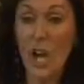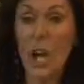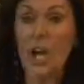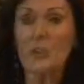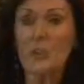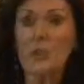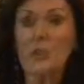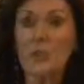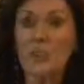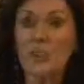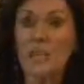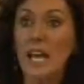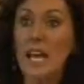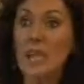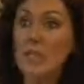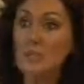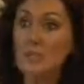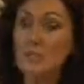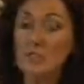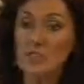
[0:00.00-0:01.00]
and you can
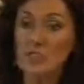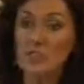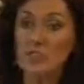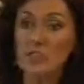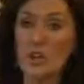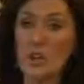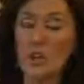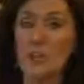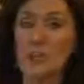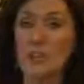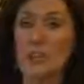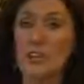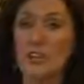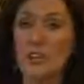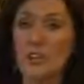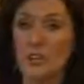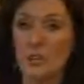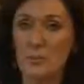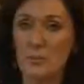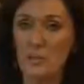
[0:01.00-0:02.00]
help to stop
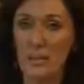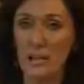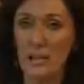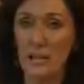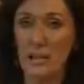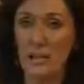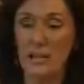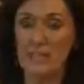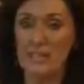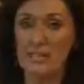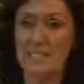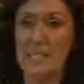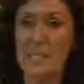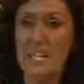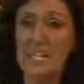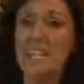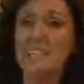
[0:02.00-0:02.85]
further prolapse.